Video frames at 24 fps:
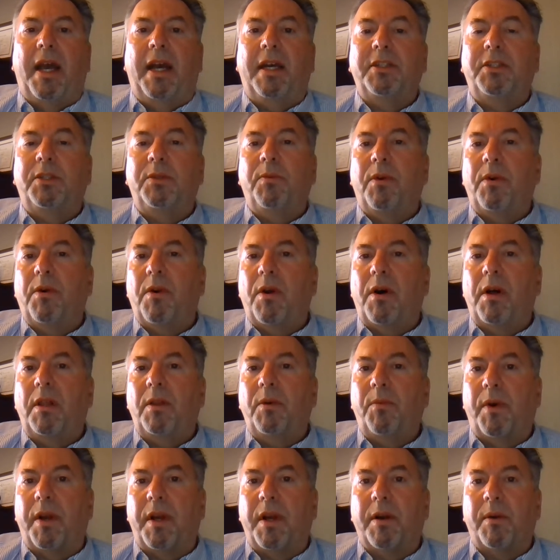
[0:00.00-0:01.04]
As you are all
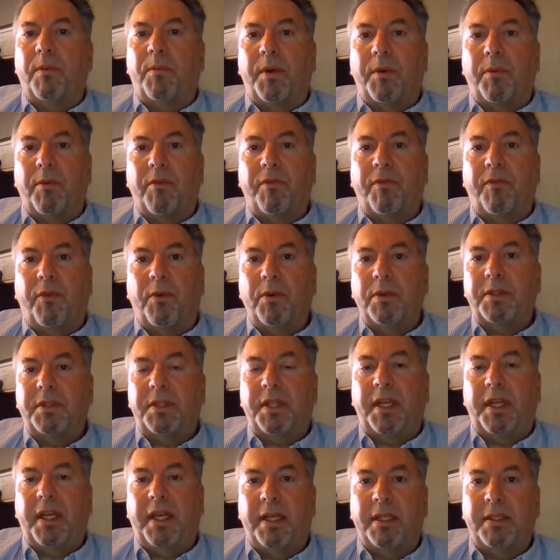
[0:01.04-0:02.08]
aware, we were
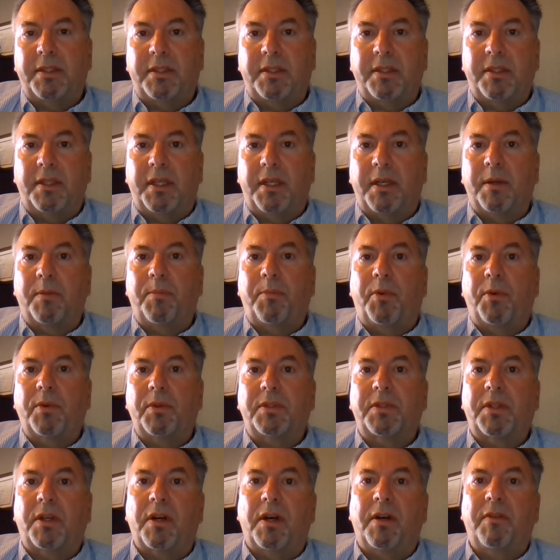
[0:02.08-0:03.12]
forced to cancel the
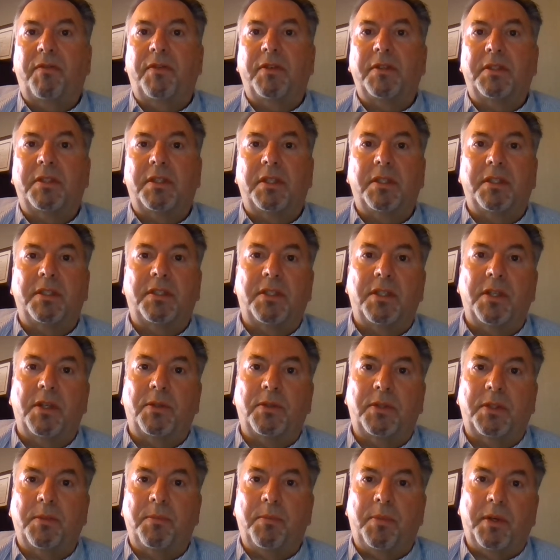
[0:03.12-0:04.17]
airports conference and the
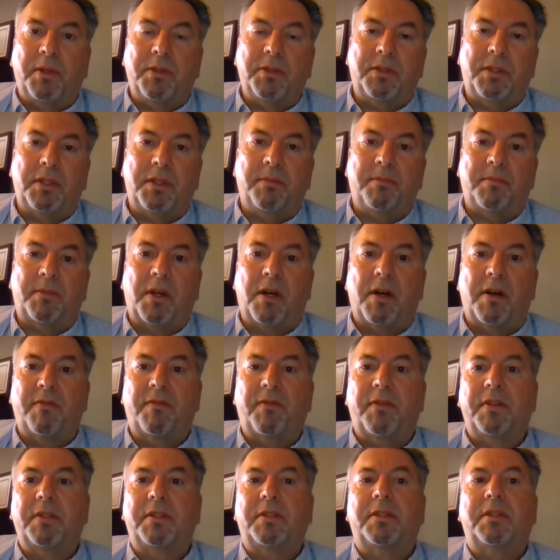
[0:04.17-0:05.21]
Snow Symposium
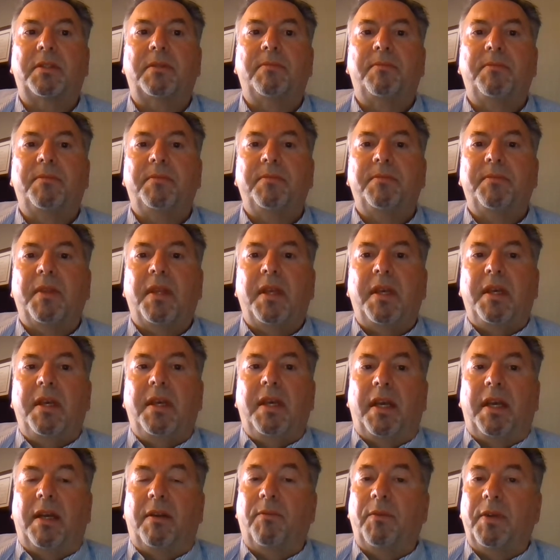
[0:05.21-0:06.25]
conference.
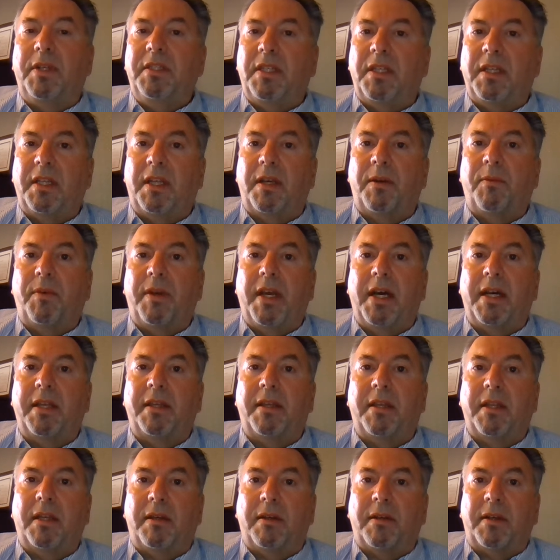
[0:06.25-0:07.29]
And recently we
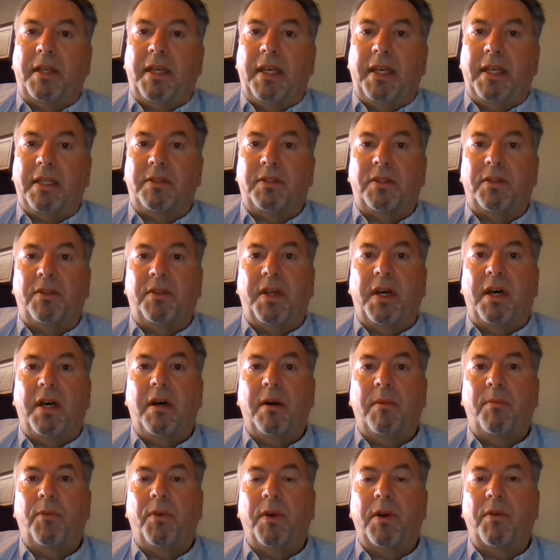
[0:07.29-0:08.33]
had to cancel the
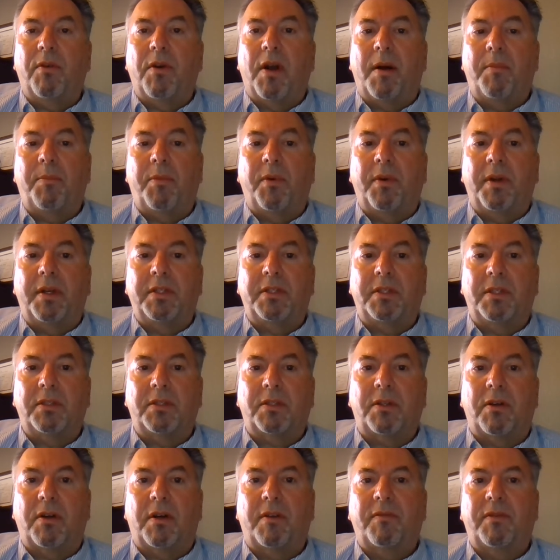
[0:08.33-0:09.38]
Hub Winter
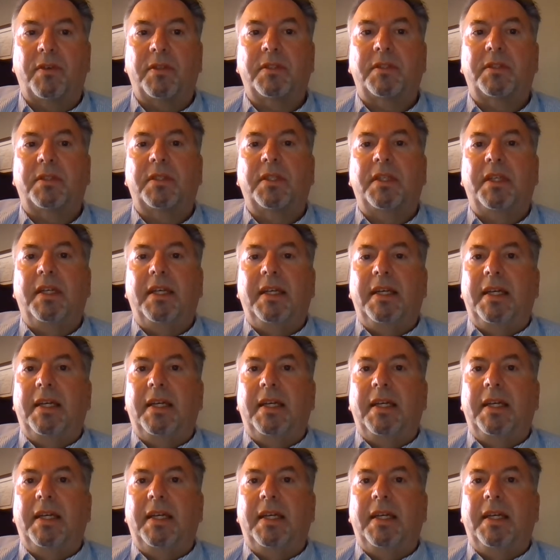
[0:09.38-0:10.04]
Operations Conference.